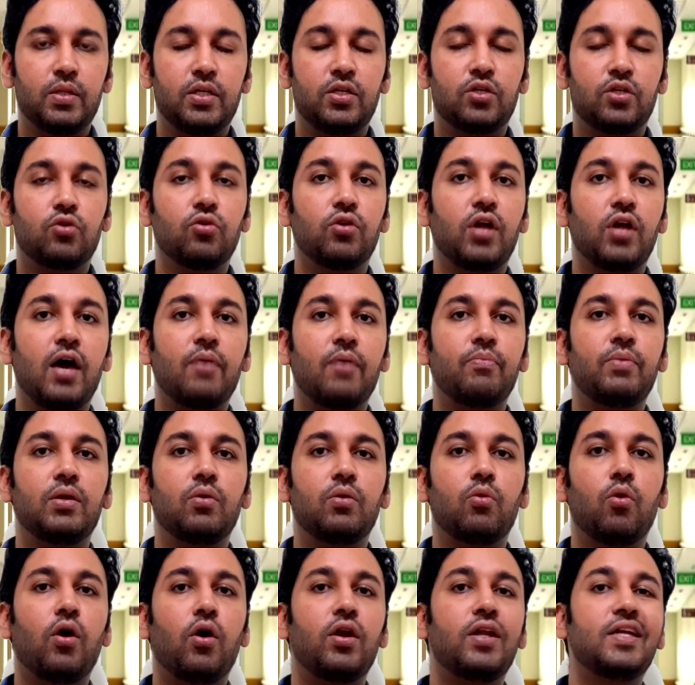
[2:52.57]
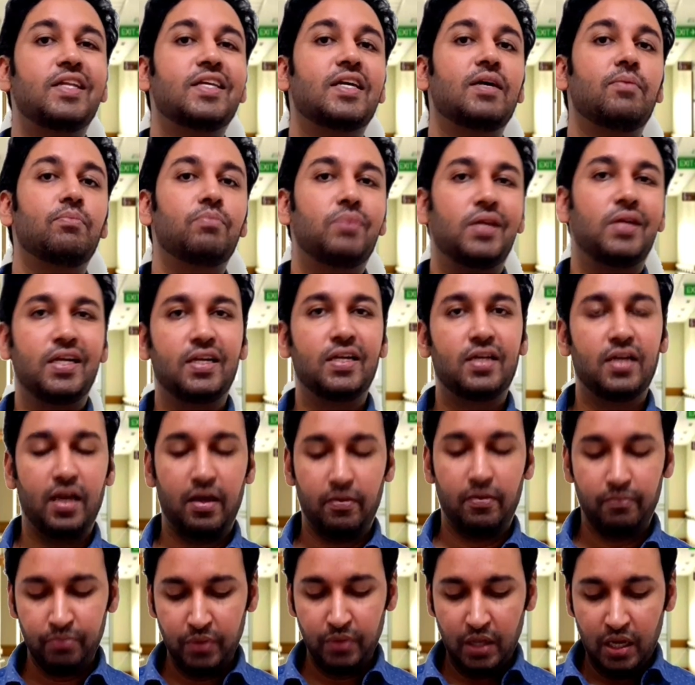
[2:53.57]
It could have been avoided completely.
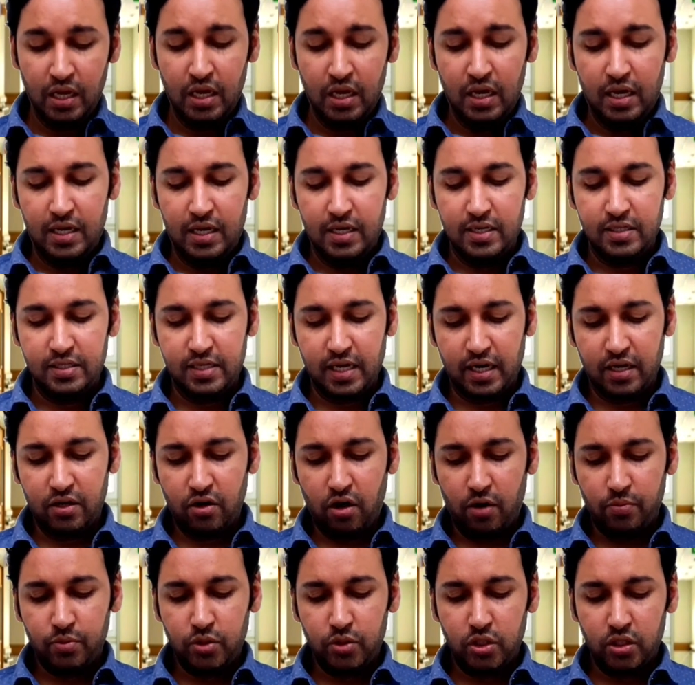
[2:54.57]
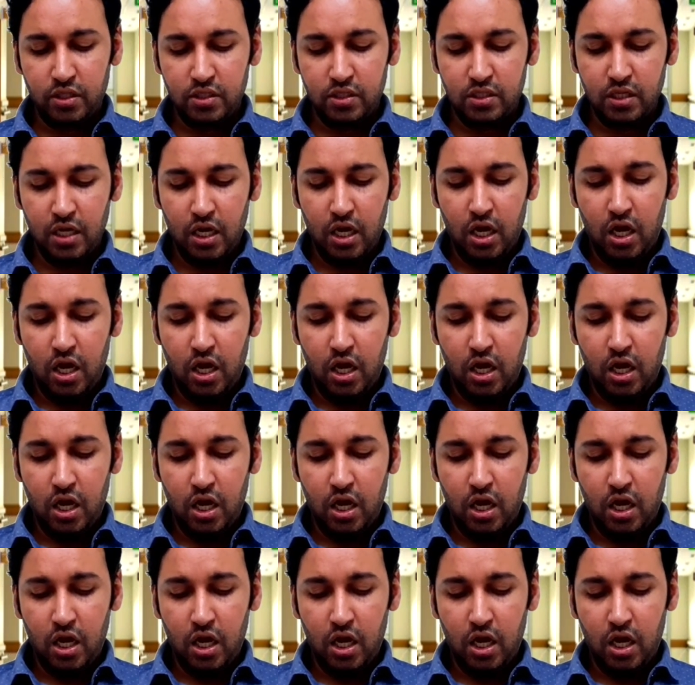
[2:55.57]
Second option is